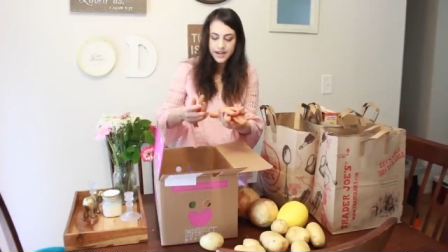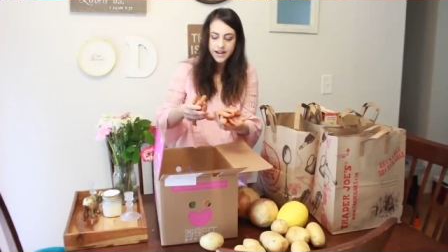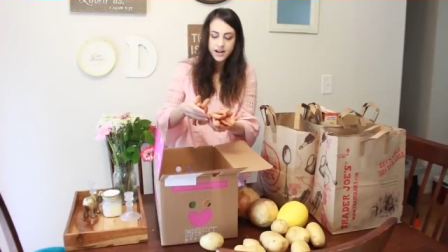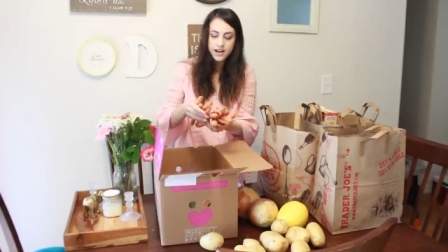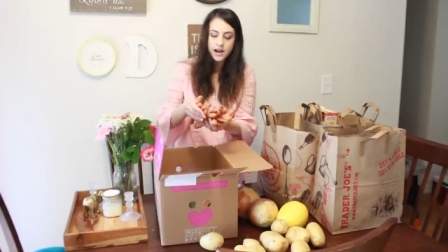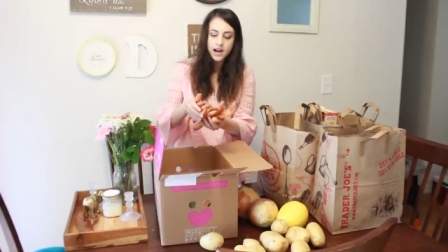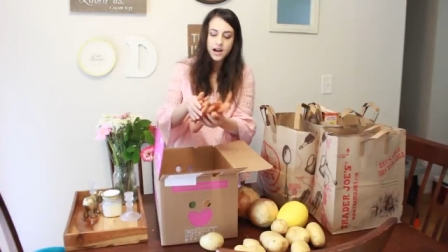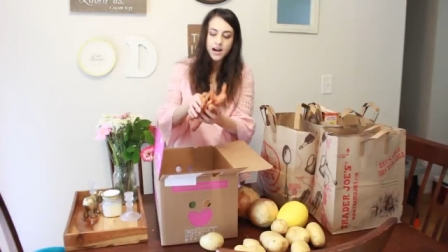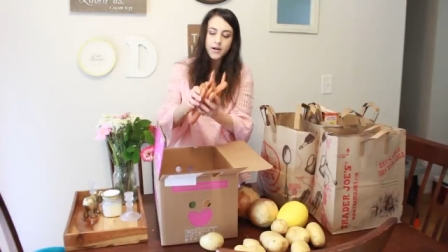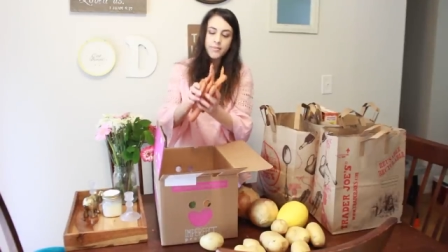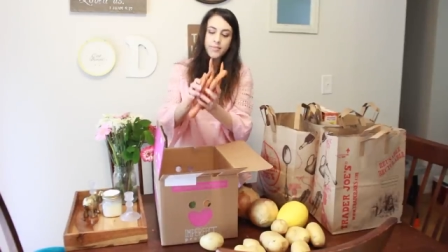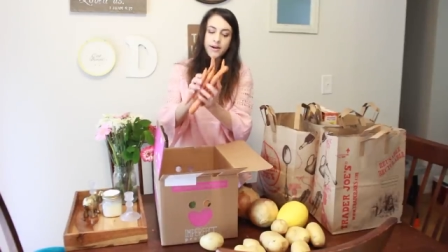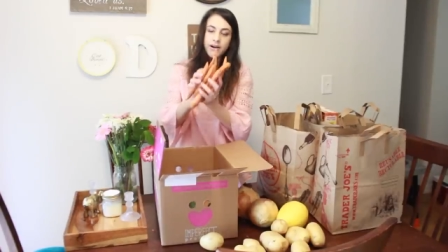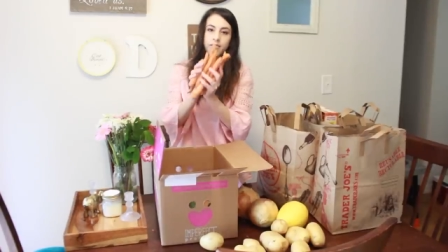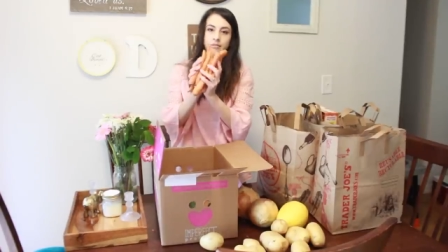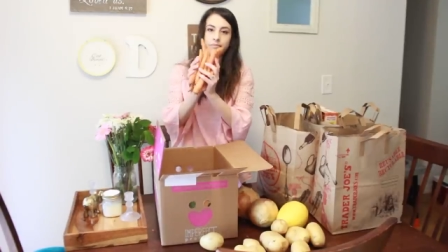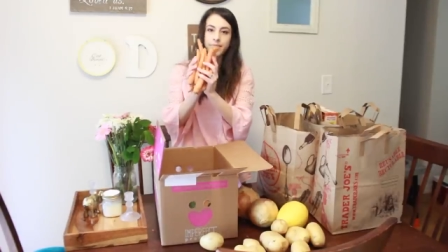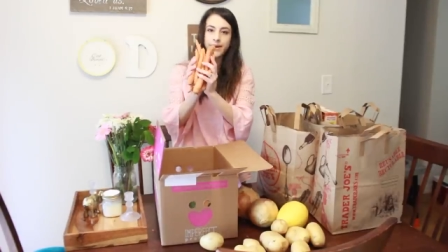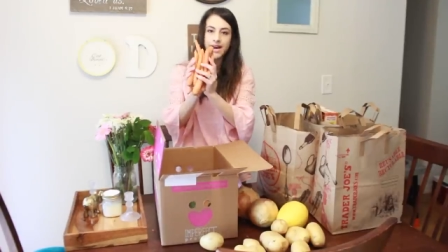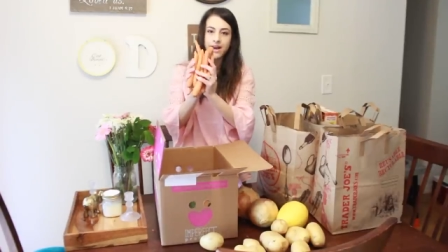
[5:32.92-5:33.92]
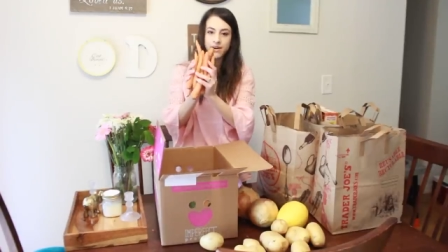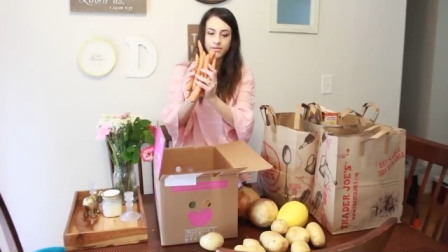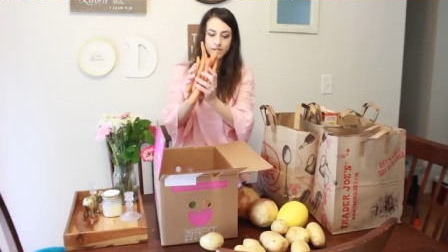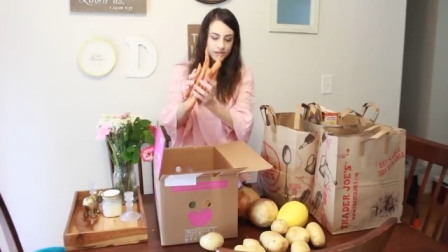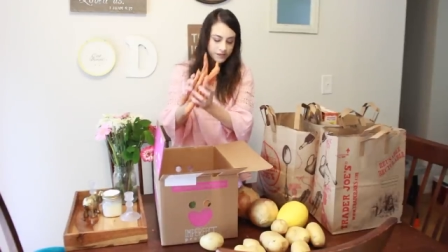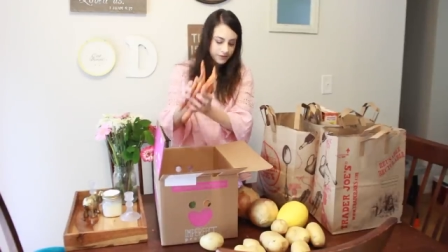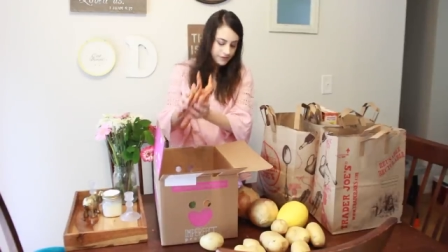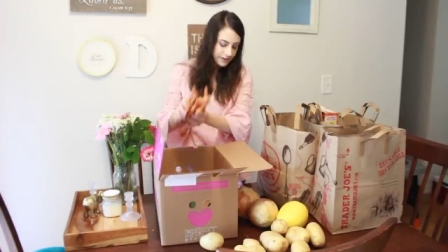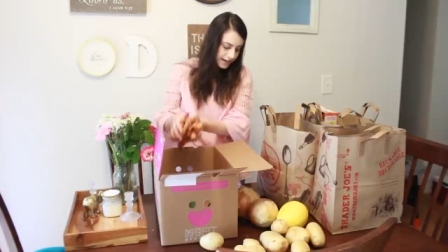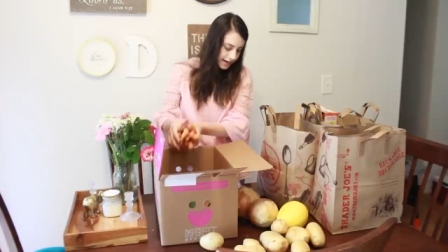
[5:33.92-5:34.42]
then I got about a
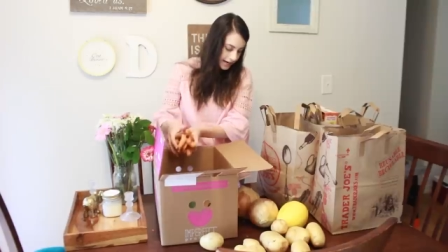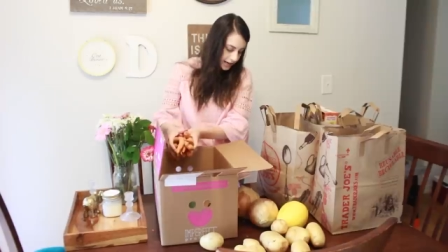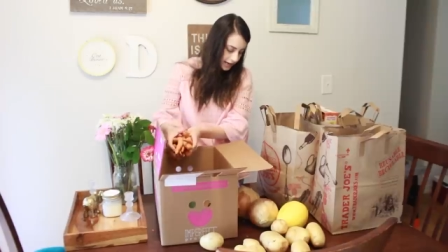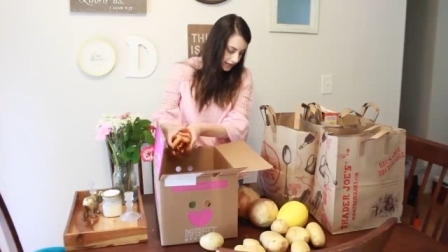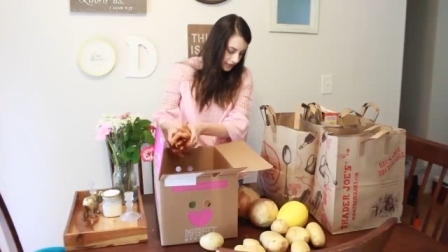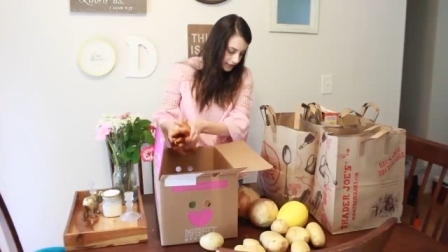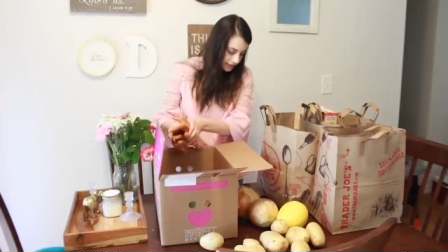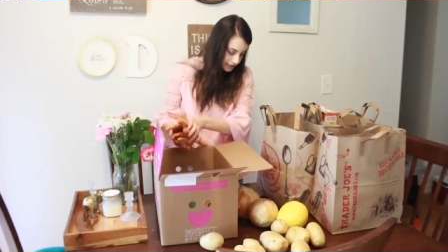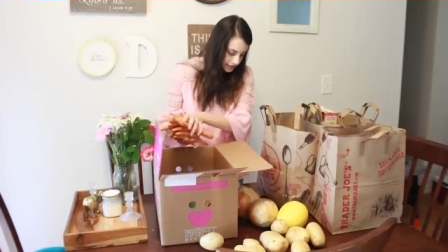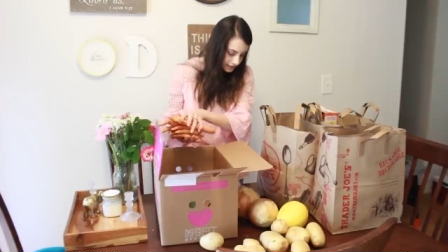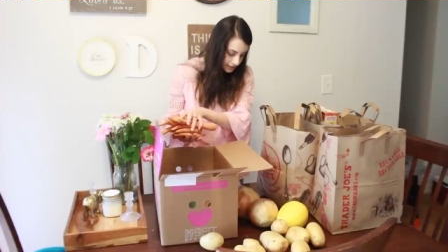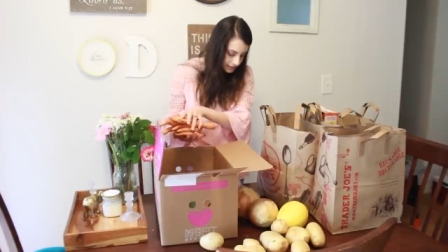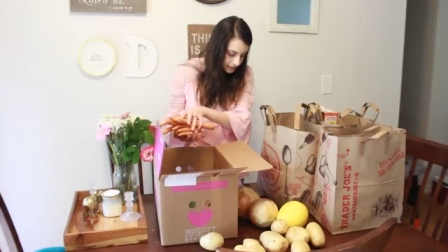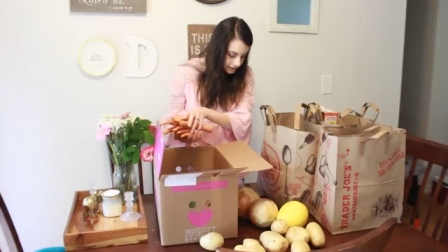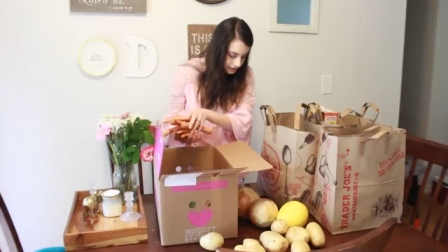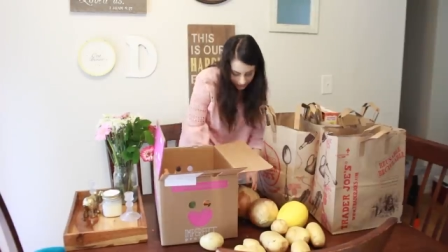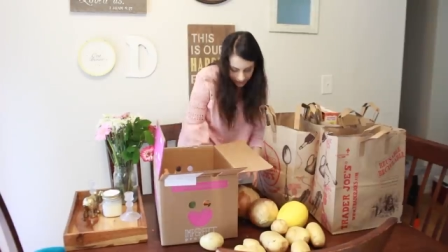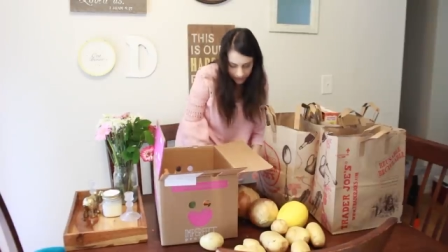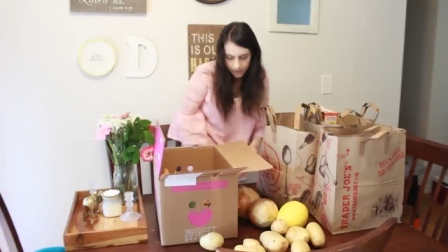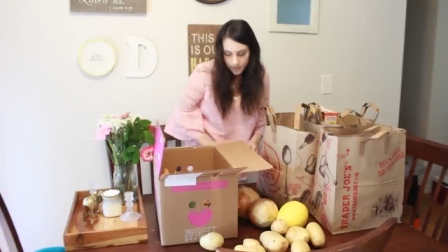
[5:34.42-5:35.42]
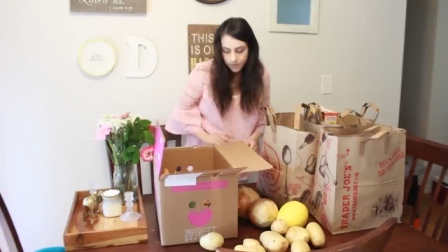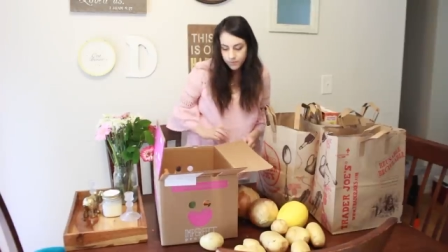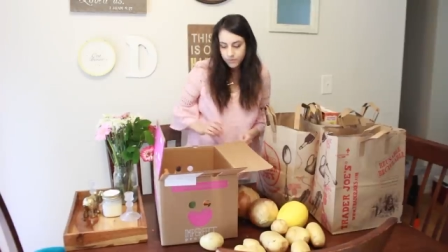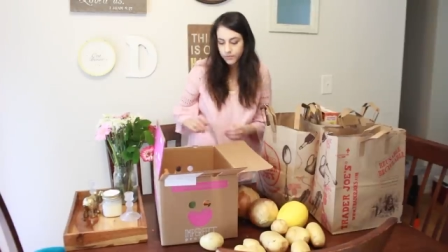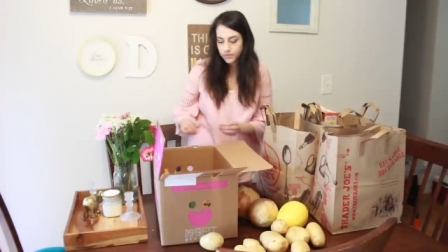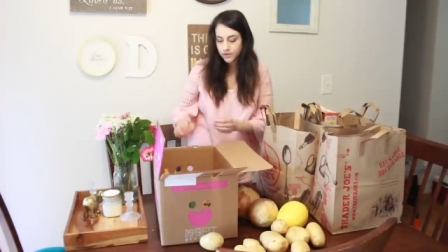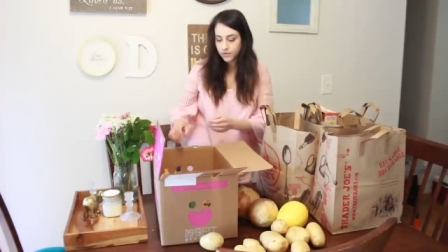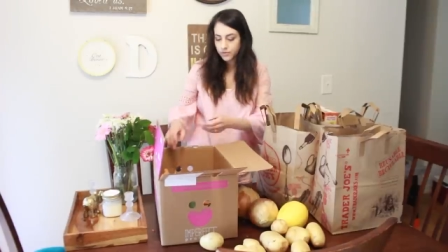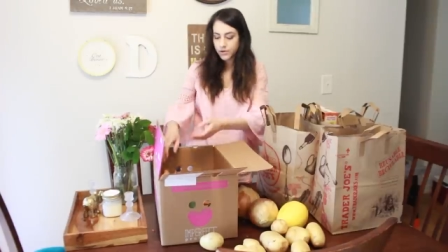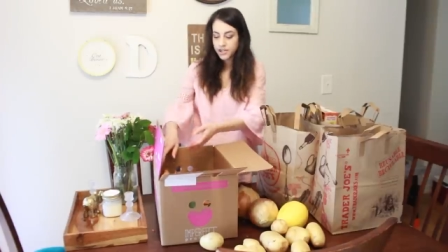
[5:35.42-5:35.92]
pound of carrots um,
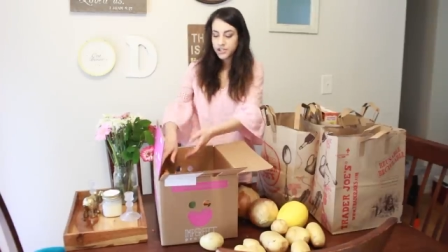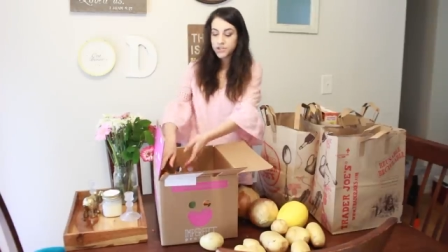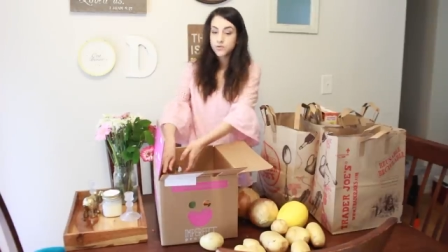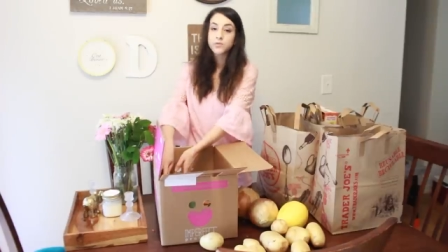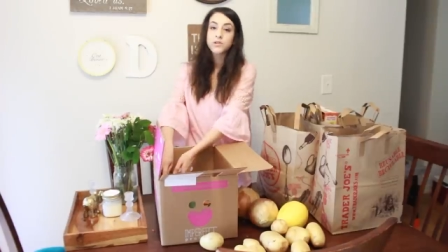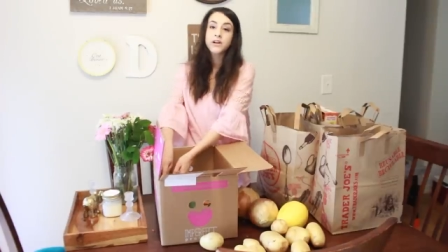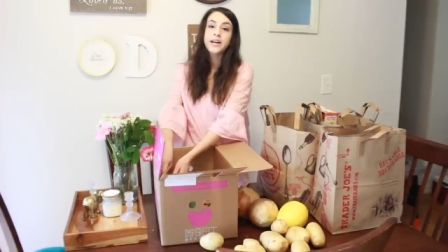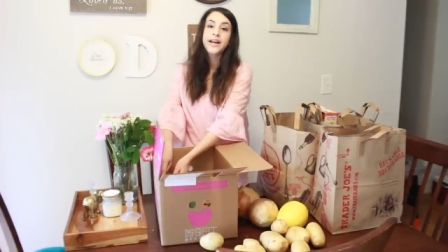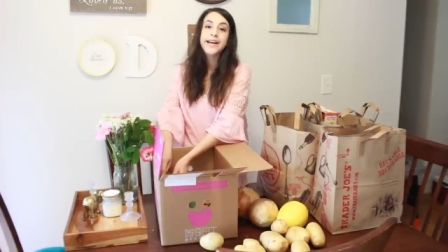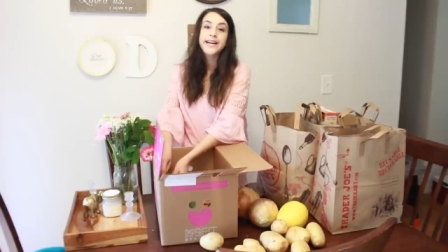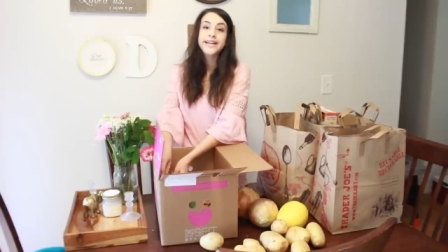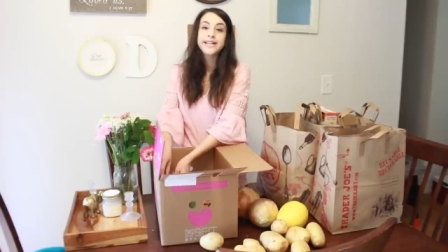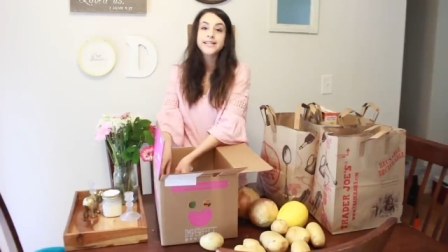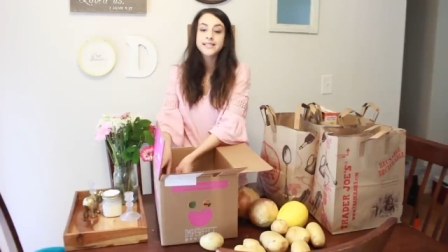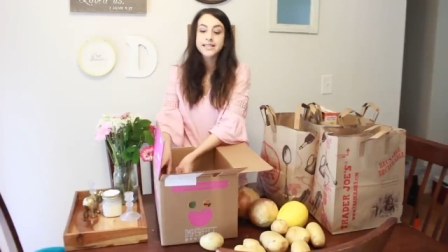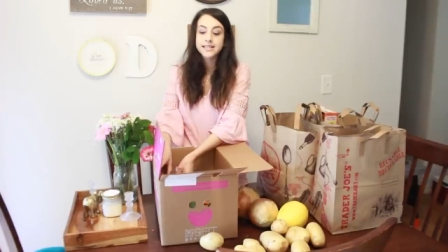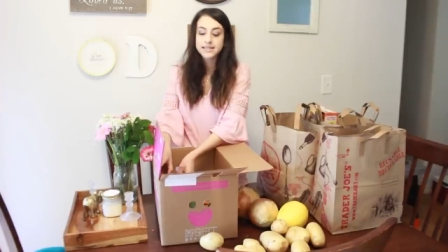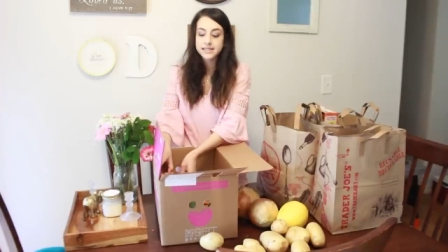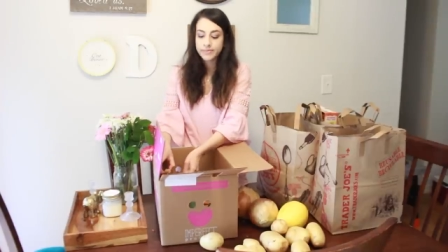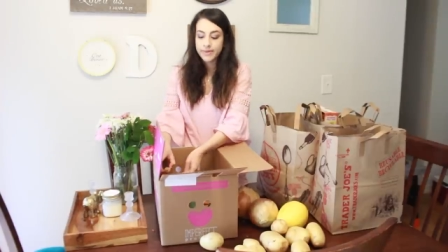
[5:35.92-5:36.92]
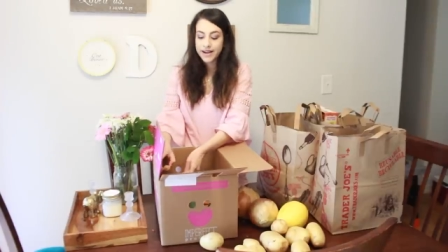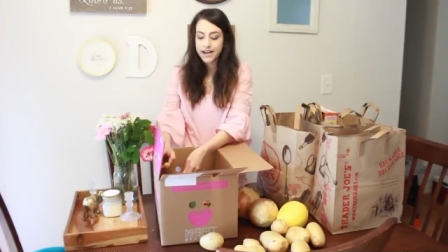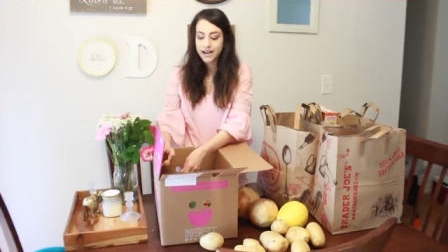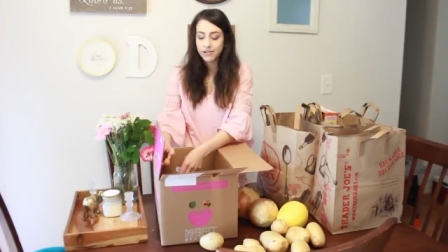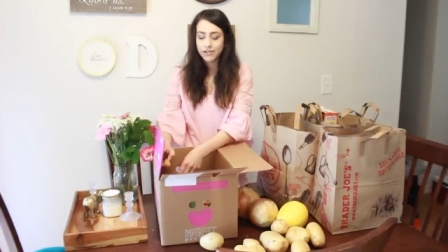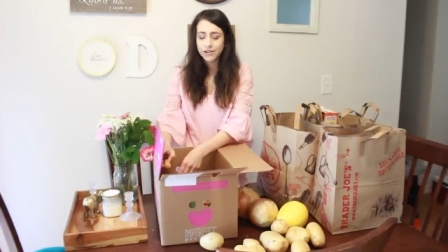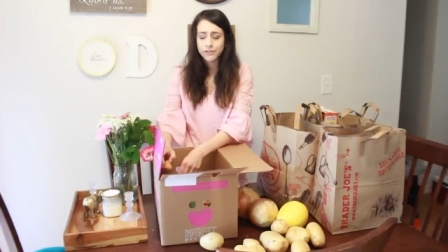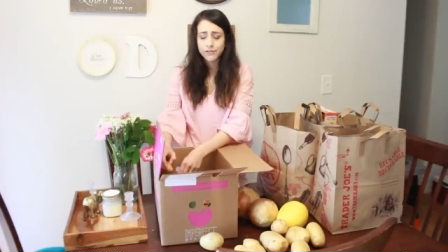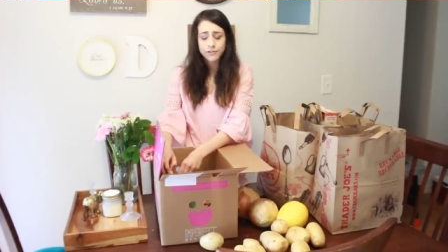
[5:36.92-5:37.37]
which were 80 cents a pound.